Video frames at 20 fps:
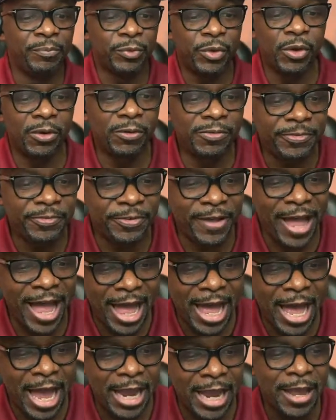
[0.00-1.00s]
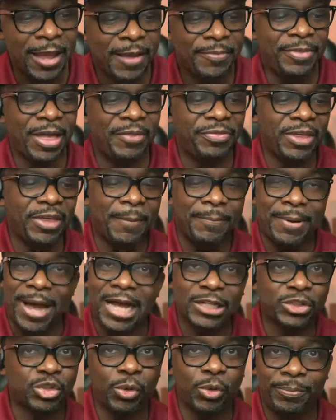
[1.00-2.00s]
You'll find that the
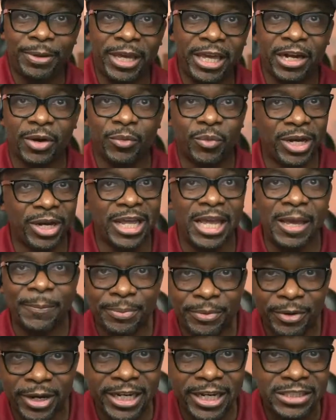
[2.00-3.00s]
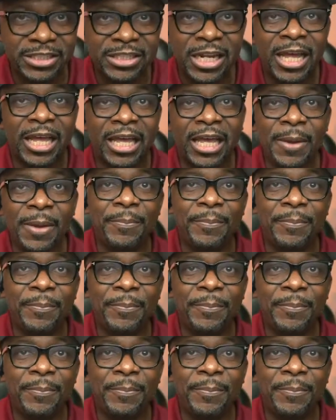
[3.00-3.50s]
Apostle Peter, when he preached,